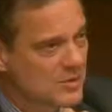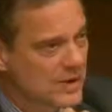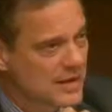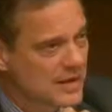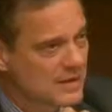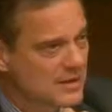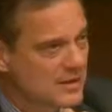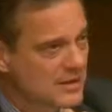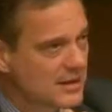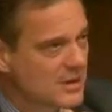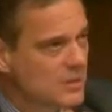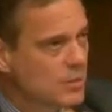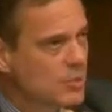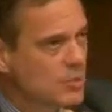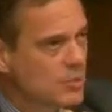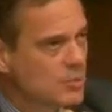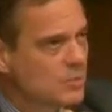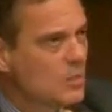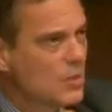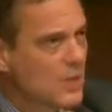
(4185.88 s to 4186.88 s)
rates?
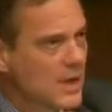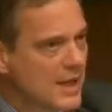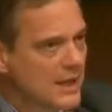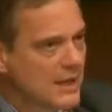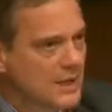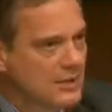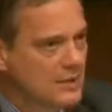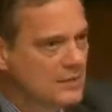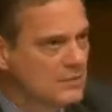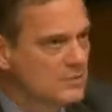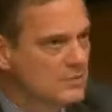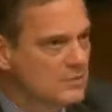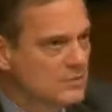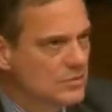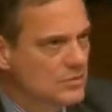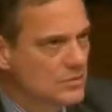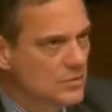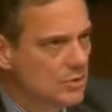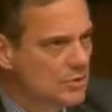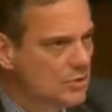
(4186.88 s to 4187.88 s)
Why
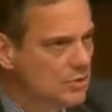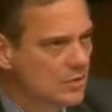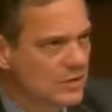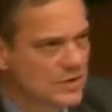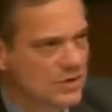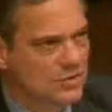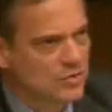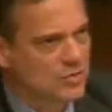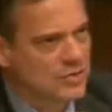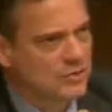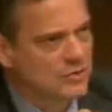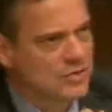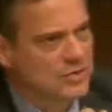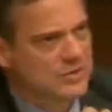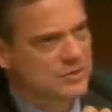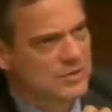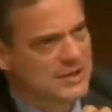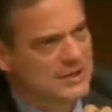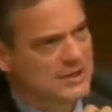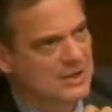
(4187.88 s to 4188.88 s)
don't you need to
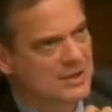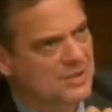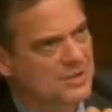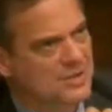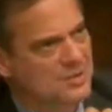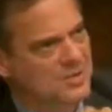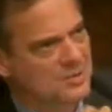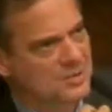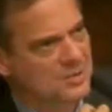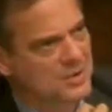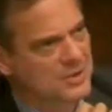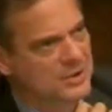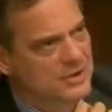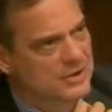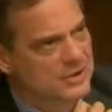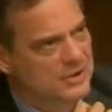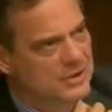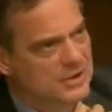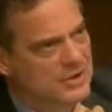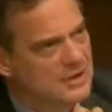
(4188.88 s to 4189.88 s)
increase rates? At a certain
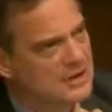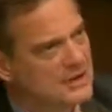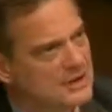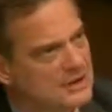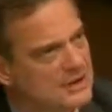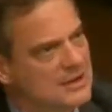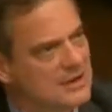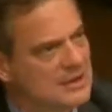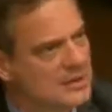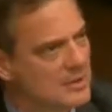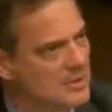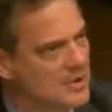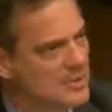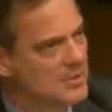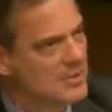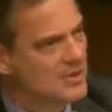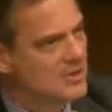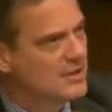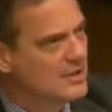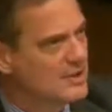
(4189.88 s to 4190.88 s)
point, there will
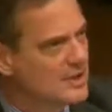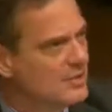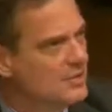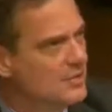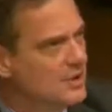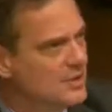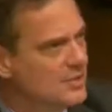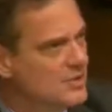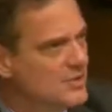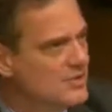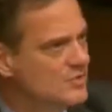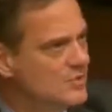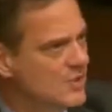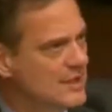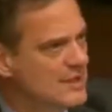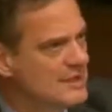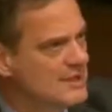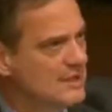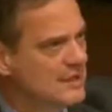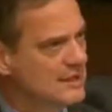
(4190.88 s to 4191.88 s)
be the need to increase
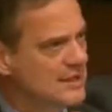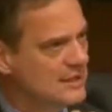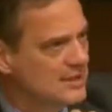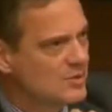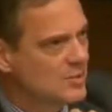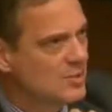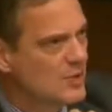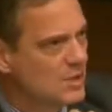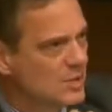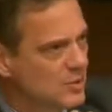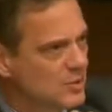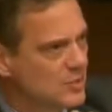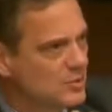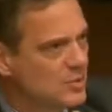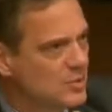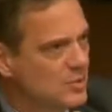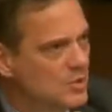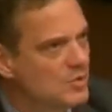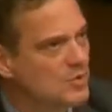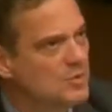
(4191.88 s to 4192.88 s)
rates, and this will
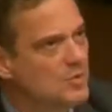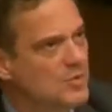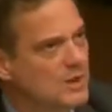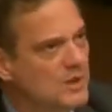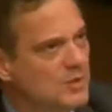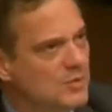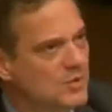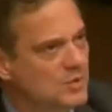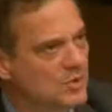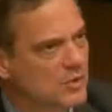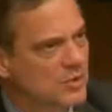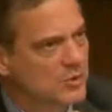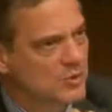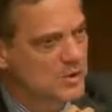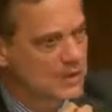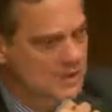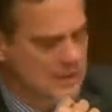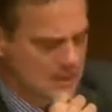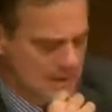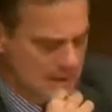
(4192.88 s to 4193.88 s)
contribute to reabsorb
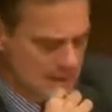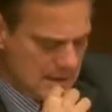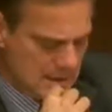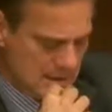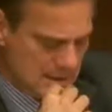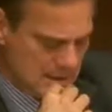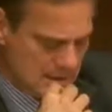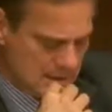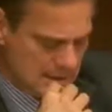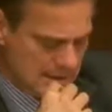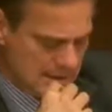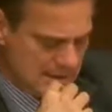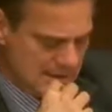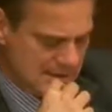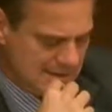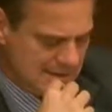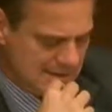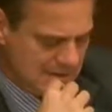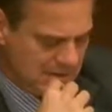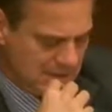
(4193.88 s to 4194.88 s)
the
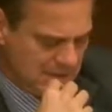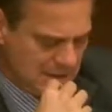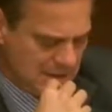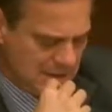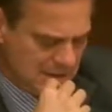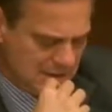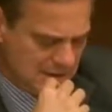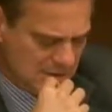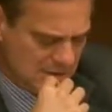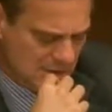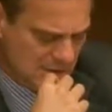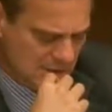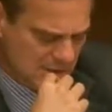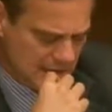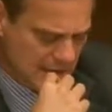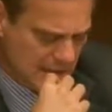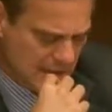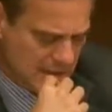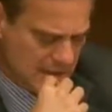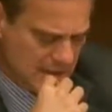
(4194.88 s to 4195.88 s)
excess liquidity. So
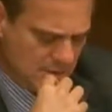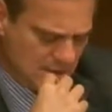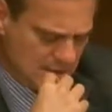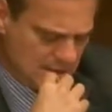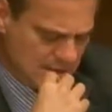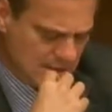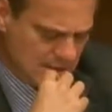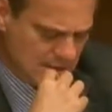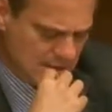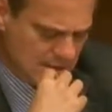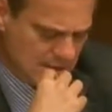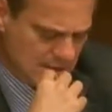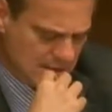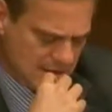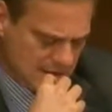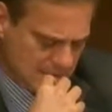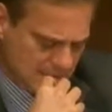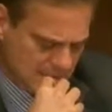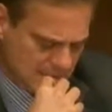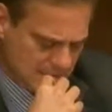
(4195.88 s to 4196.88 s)
I don't see
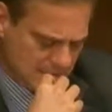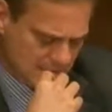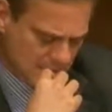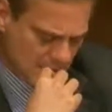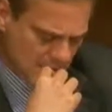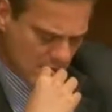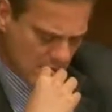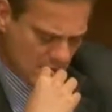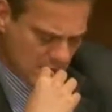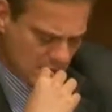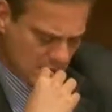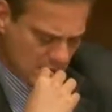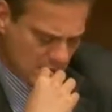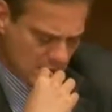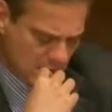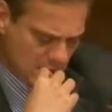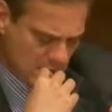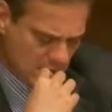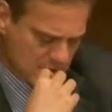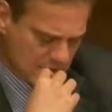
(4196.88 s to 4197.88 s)
a
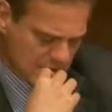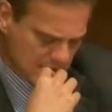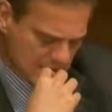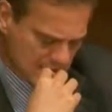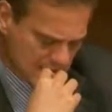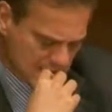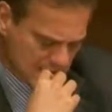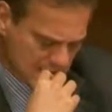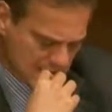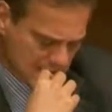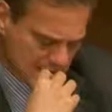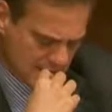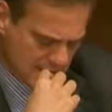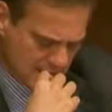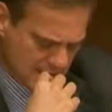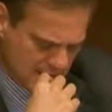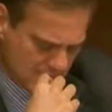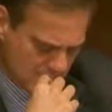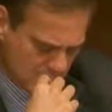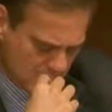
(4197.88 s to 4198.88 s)
problem with having
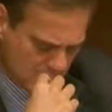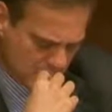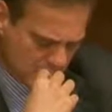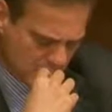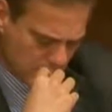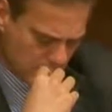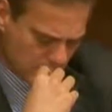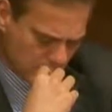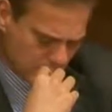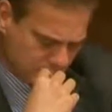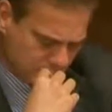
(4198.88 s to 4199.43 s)
both.